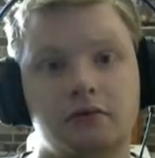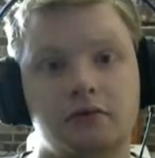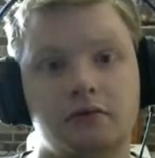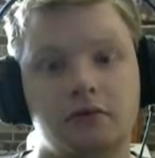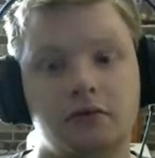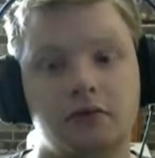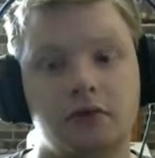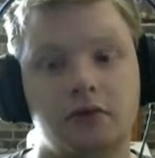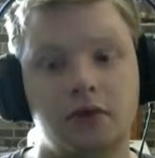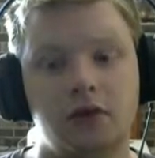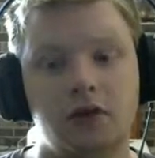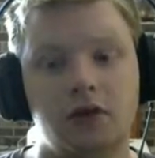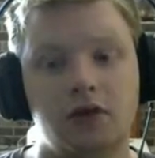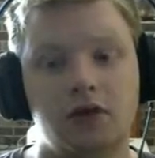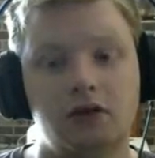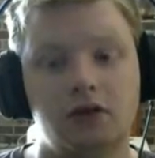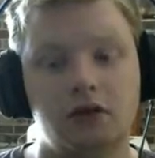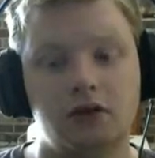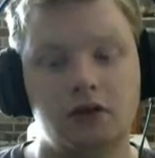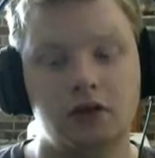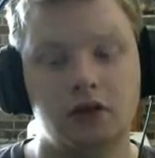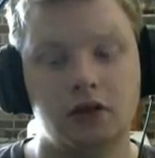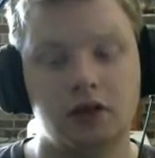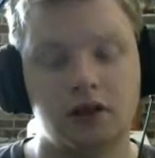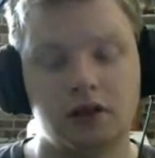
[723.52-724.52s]

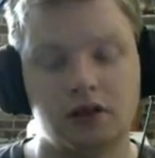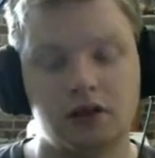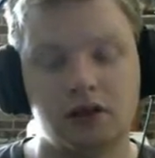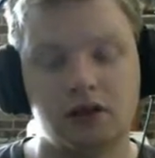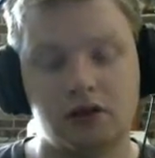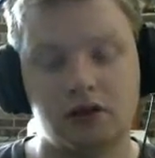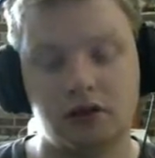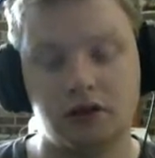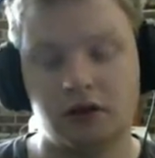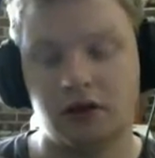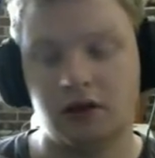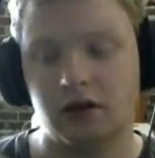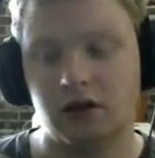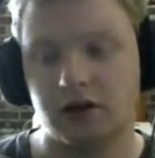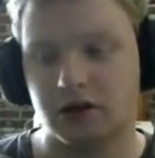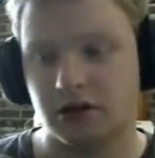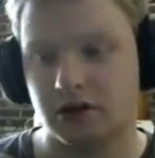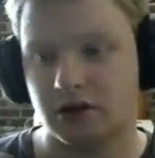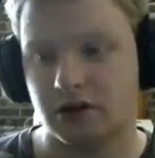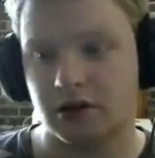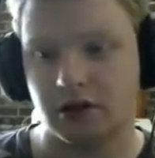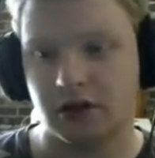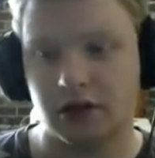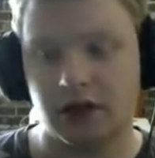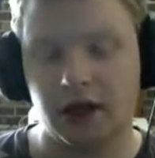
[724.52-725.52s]
There's also those,
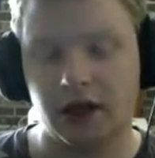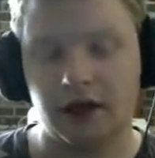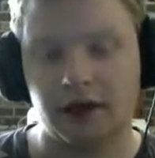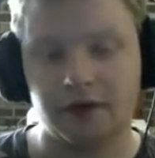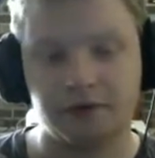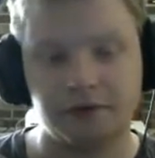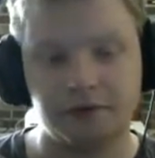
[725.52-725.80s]
so yeah.